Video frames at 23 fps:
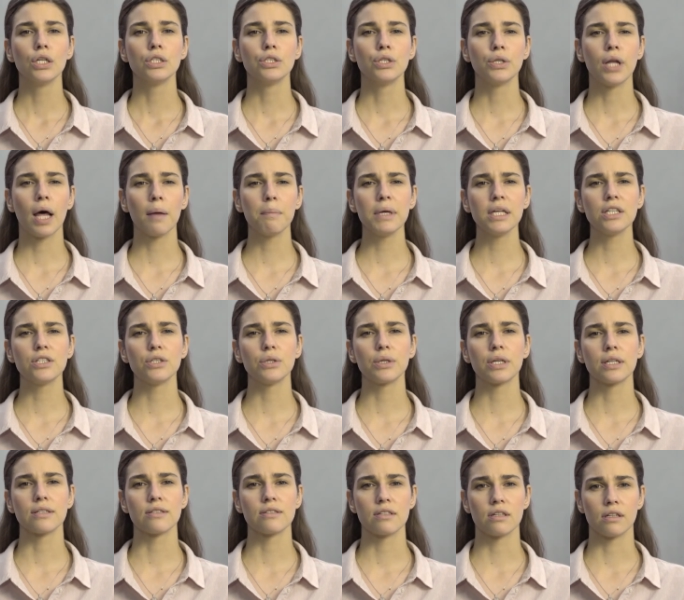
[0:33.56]
Do not be too
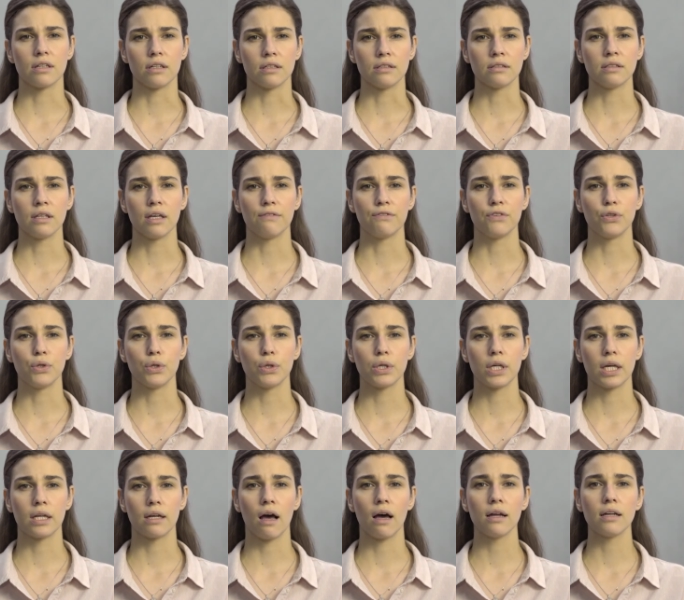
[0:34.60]
concerned if you
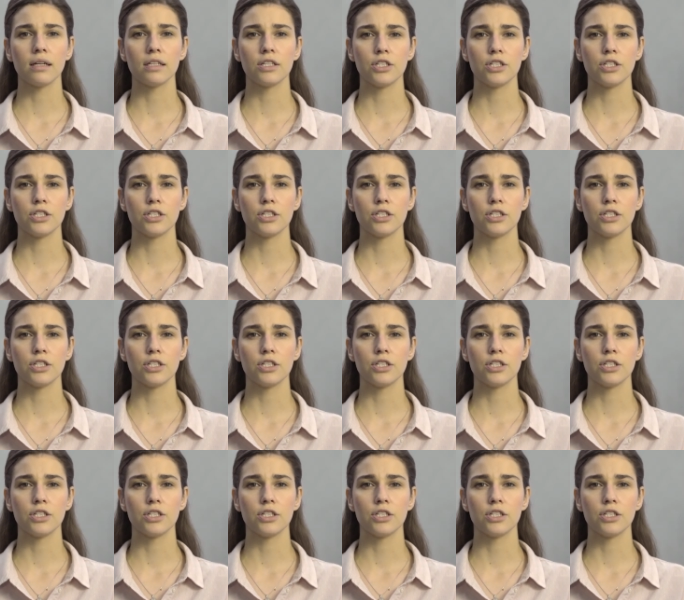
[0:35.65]
cannot